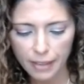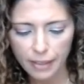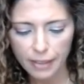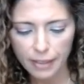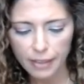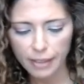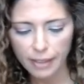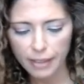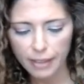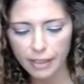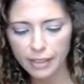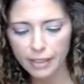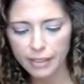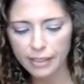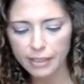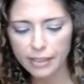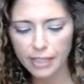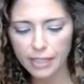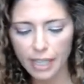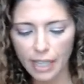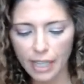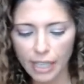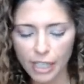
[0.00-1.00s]
It is
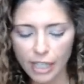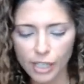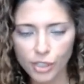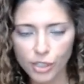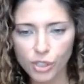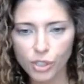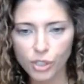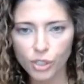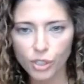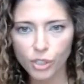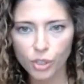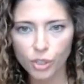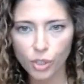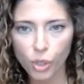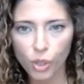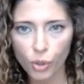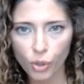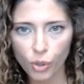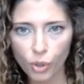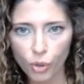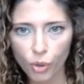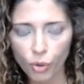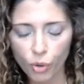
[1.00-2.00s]
a
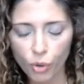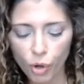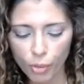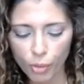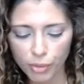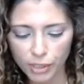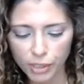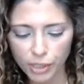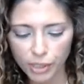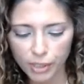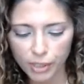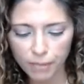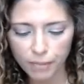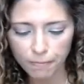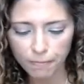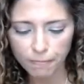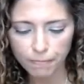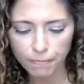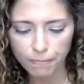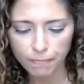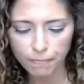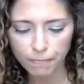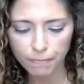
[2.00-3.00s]
scotochromogen,
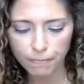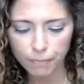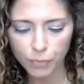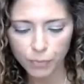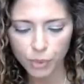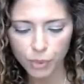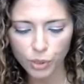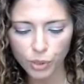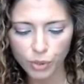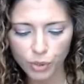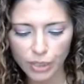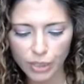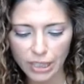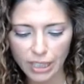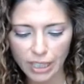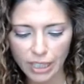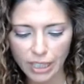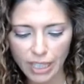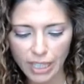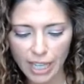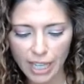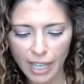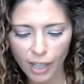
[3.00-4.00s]
producing
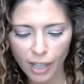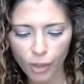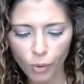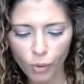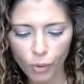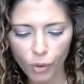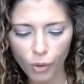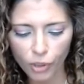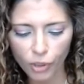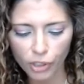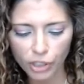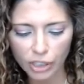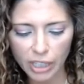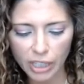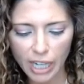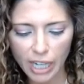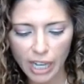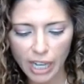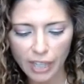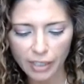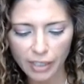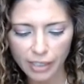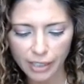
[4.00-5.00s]
yellow-orange
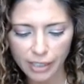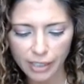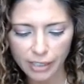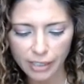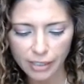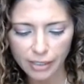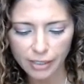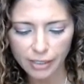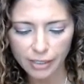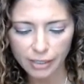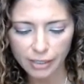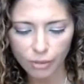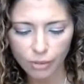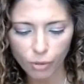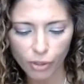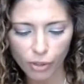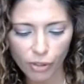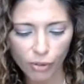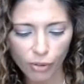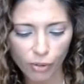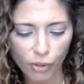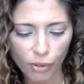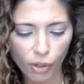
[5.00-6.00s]
colonies, whether
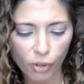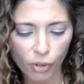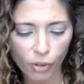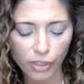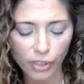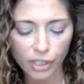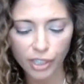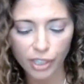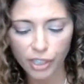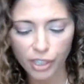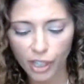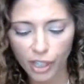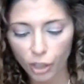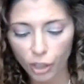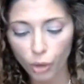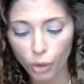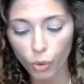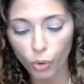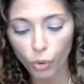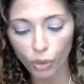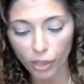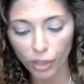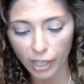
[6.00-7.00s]
grown in the dark
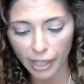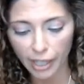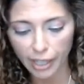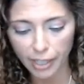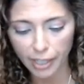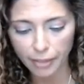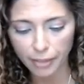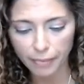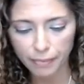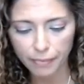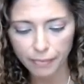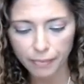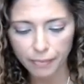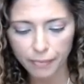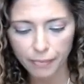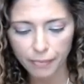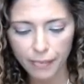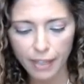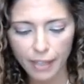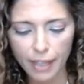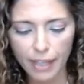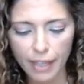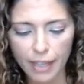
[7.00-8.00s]
or light.
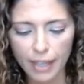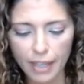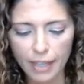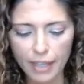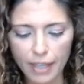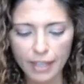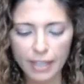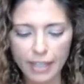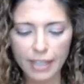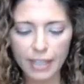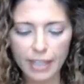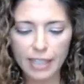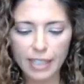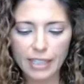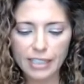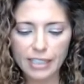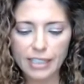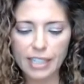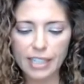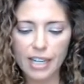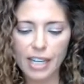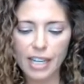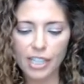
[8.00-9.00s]
It is
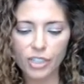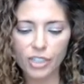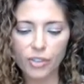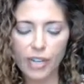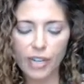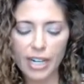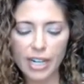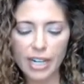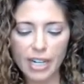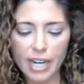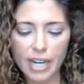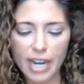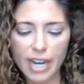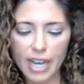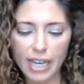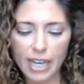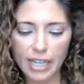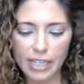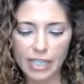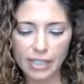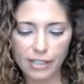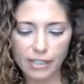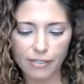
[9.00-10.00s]
nitrate negative.